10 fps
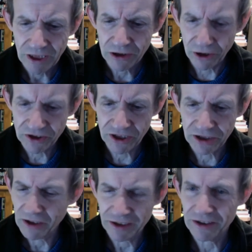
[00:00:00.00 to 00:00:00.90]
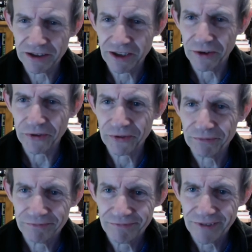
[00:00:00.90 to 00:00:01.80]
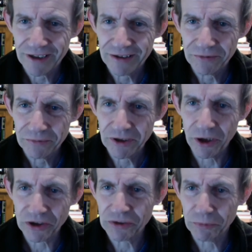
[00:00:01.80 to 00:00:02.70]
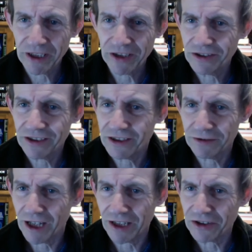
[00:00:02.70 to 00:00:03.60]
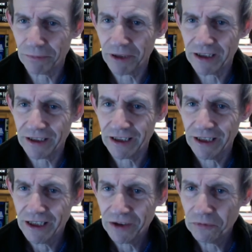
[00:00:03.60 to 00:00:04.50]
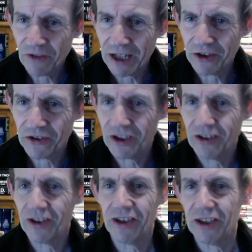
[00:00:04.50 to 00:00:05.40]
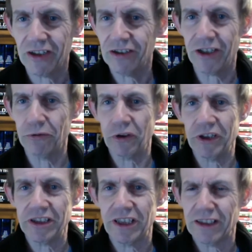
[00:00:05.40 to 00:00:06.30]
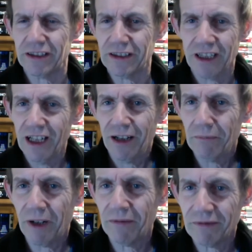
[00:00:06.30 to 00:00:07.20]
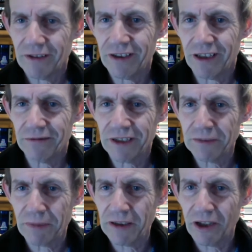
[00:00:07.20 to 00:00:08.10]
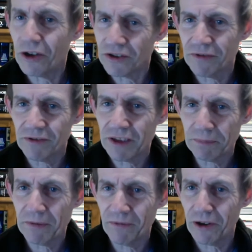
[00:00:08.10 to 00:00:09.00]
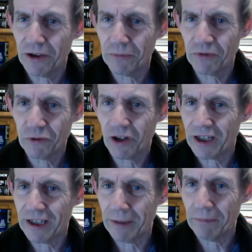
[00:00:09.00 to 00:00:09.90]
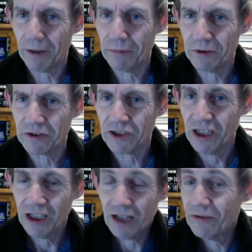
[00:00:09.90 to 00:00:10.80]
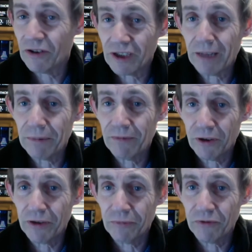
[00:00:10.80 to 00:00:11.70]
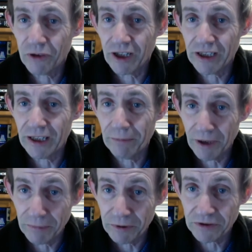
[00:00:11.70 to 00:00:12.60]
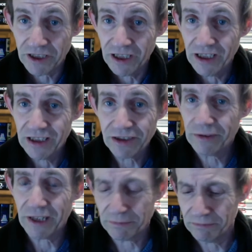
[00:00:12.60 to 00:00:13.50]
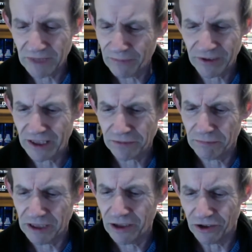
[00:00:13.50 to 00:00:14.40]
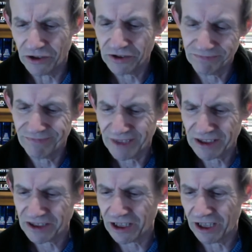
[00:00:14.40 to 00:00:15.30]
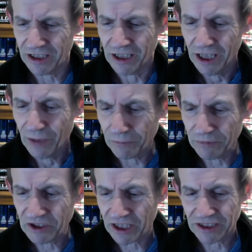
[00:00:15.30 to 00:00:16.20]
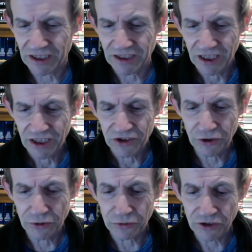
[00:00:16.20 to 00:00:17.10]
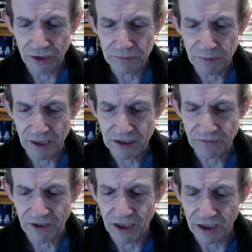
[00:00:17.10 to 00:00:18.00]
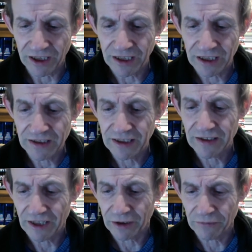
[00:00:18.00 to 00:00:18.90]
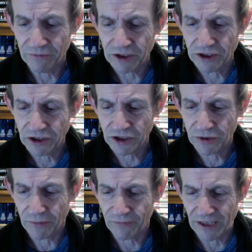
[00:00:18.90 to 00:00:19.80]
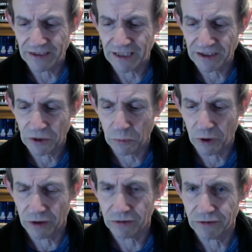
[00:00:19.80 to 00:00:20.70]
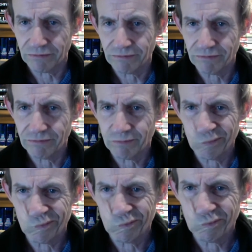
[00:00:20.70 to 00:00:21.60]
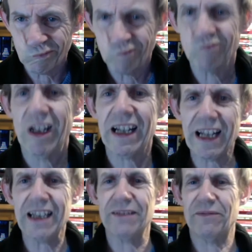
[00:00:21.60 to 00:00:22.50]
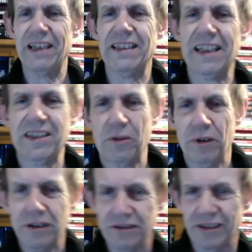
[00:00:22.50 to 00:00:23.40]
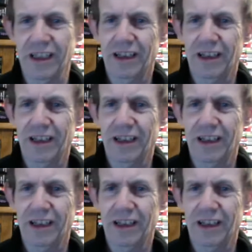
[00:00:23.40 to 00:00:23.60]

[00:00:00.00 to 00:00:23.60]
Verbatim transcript: Lost science, I don't think it's lost. Lost means that that's completely vanished into, you know, non-existence. My, you know, there's been lots of, there's been volumes of Trigan Empire books. I've got a couple of volumes of Trigan Empire books, so it hasn't, definitely hasn't been lost. Yes, slightly. From the sixties, the New York Times praised for the highly detailed visions of fantastic worlds. Again, fantastic worlds.